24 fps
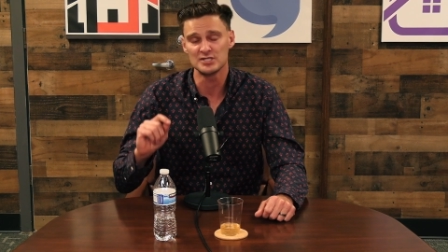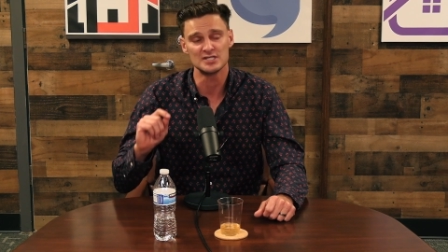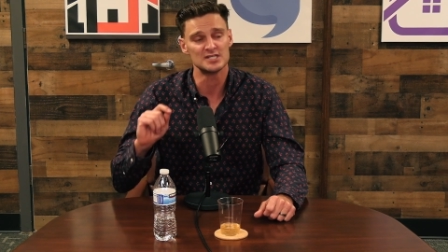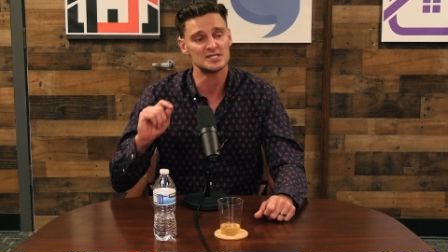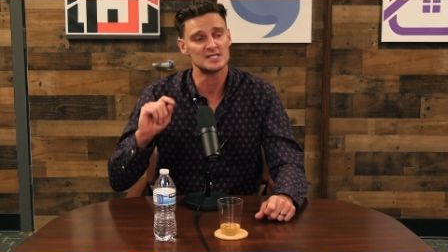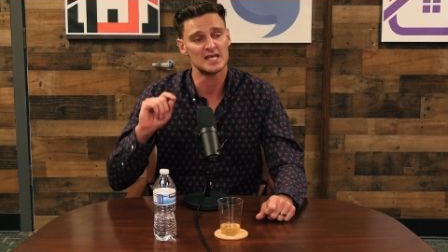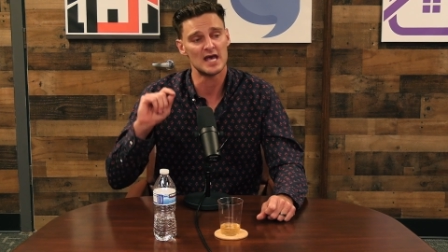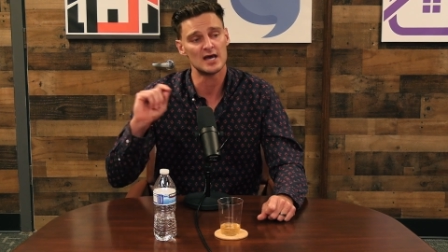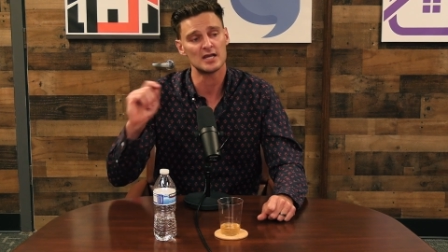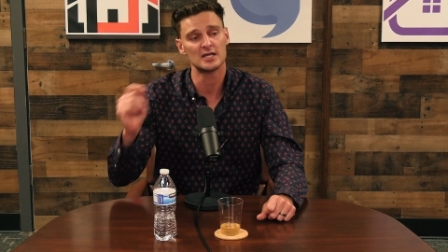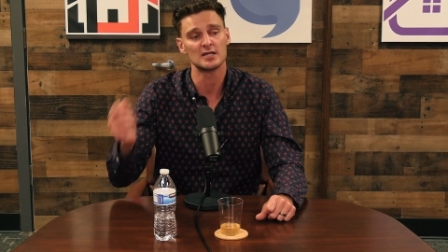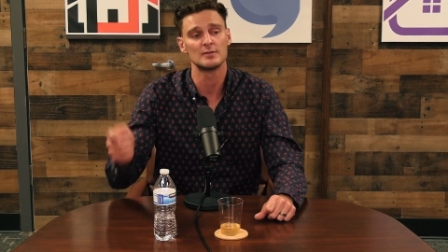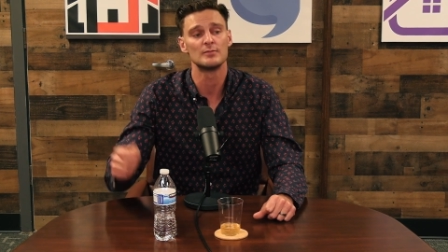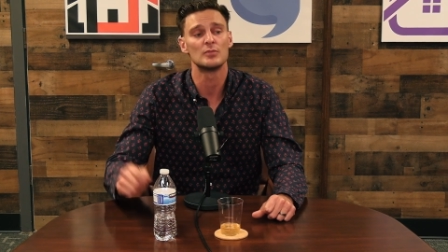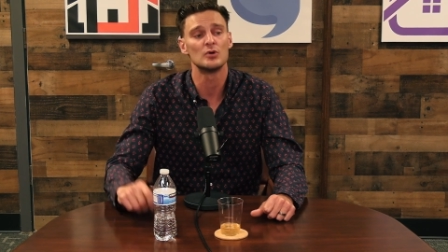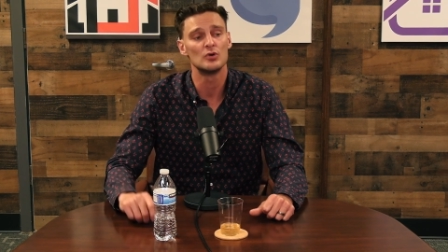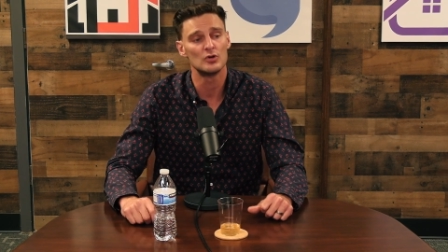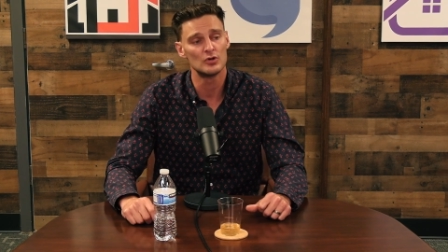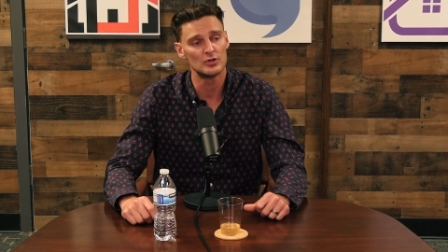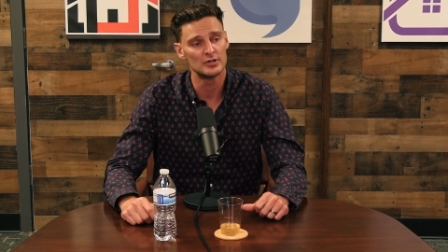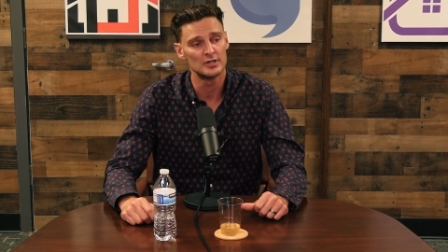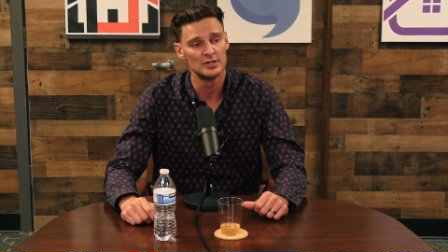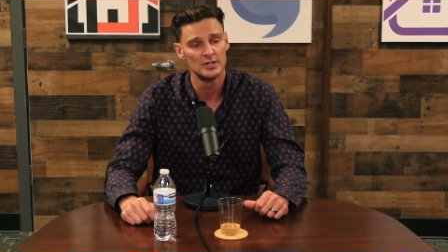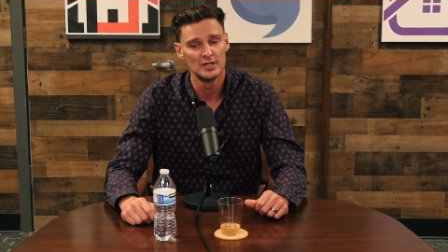a sounding
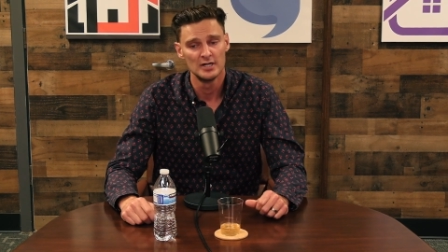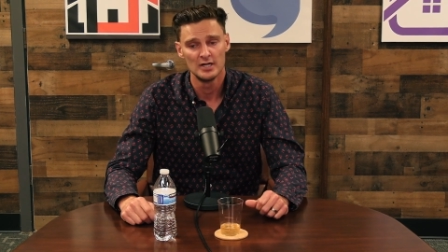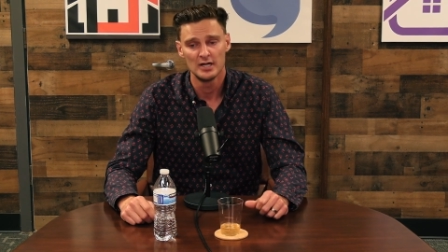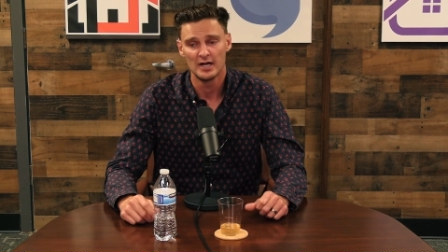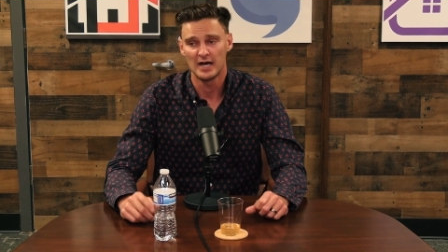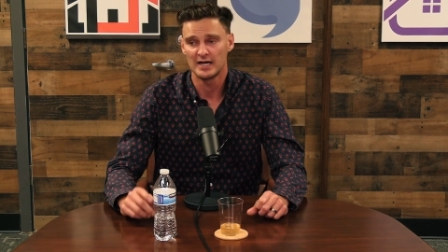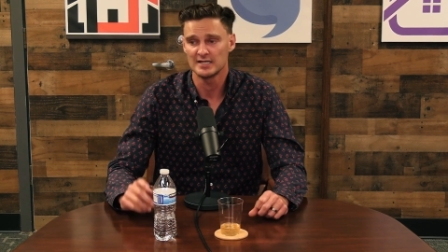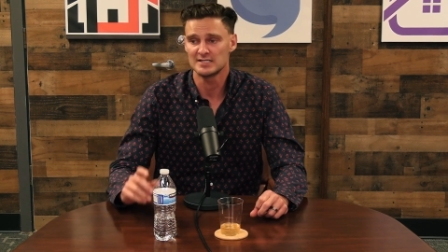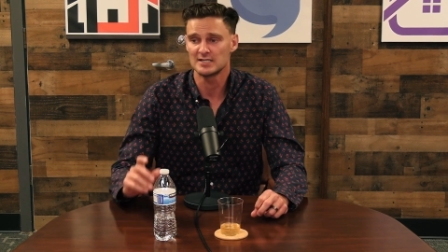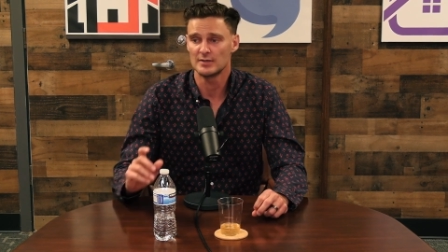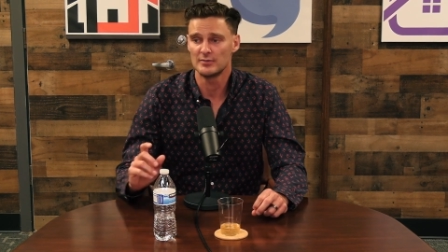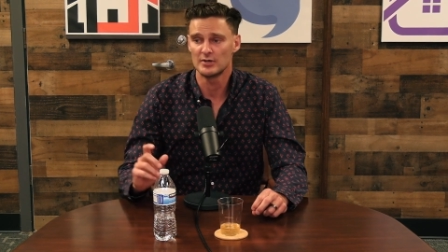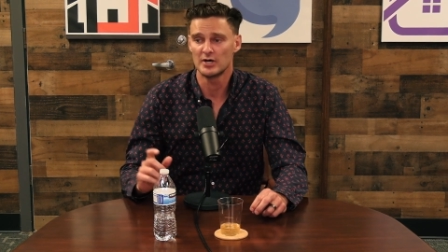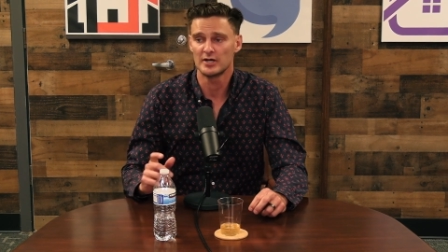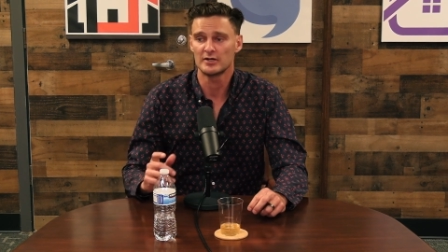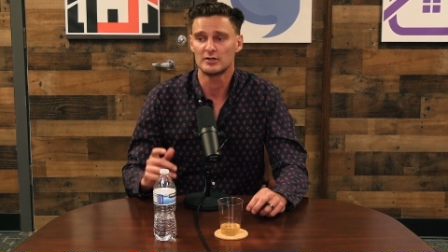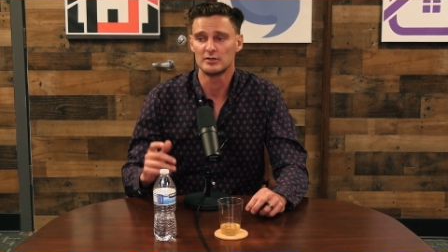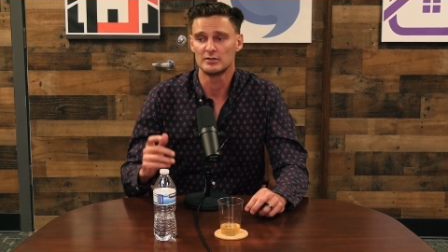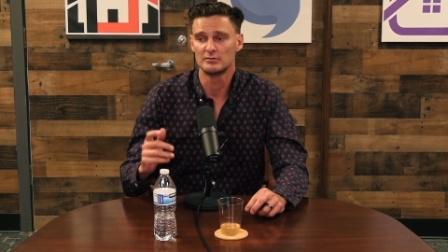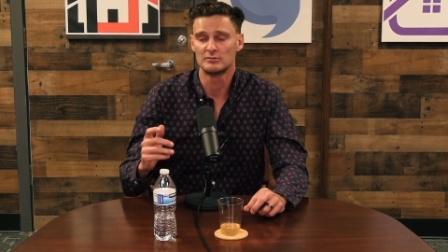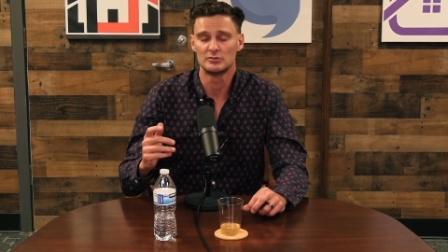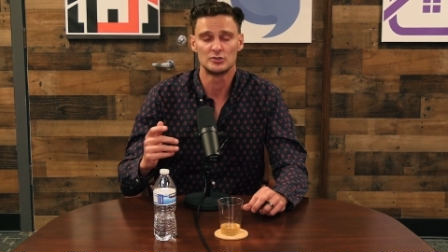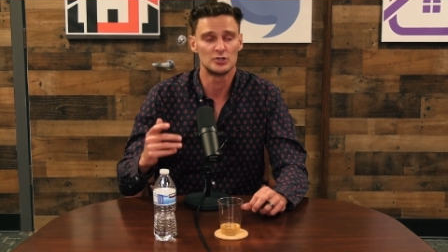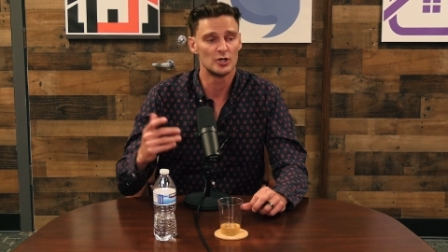board, someone I
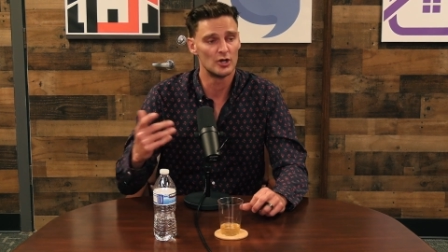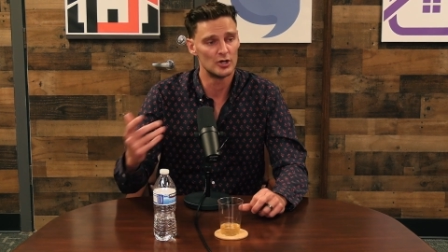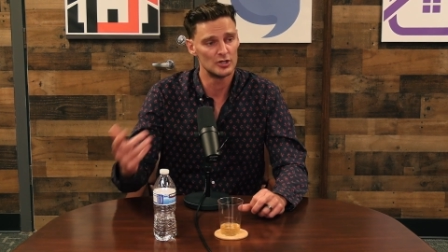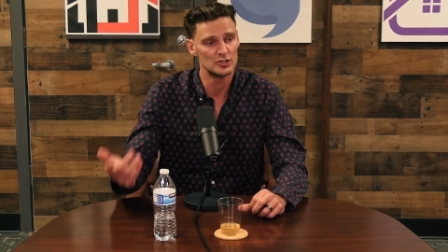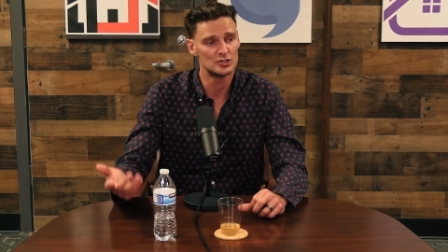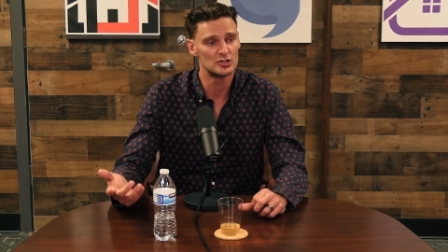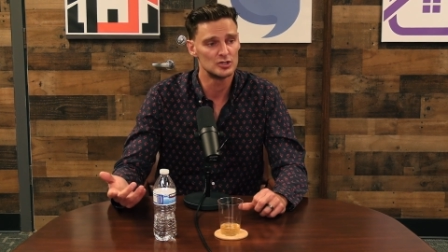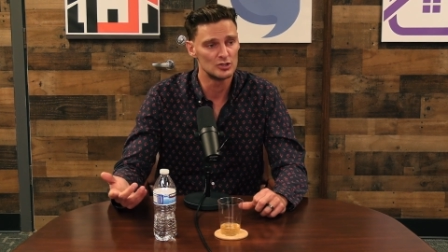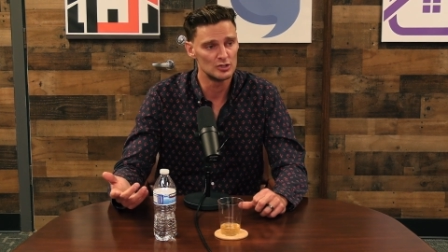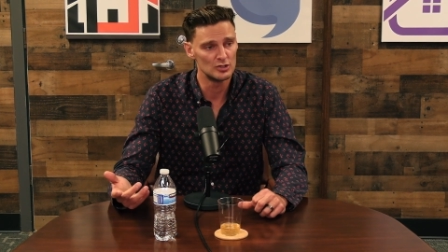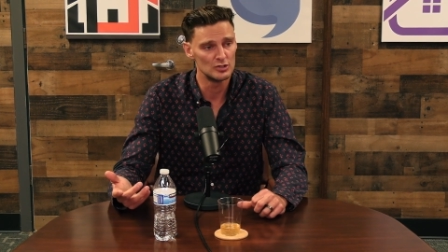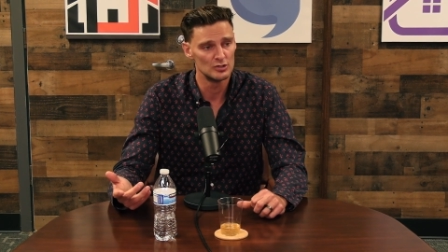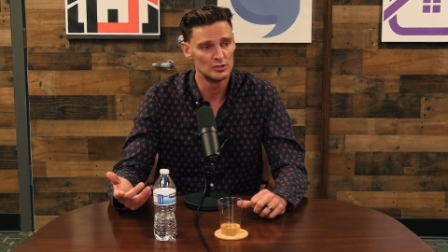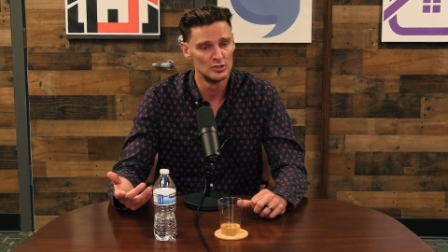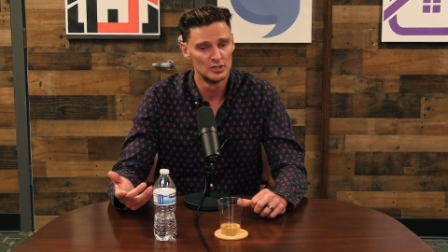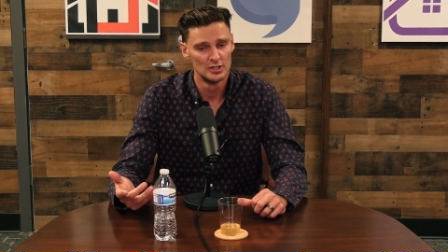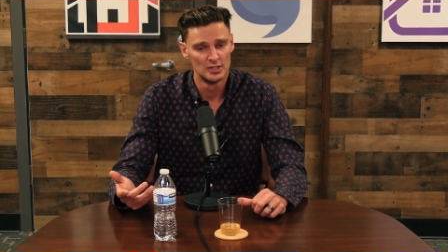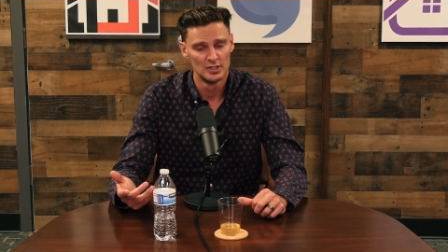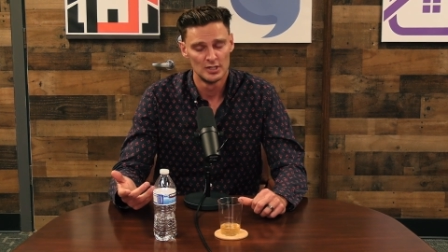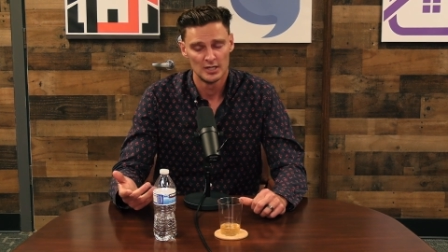could turn to.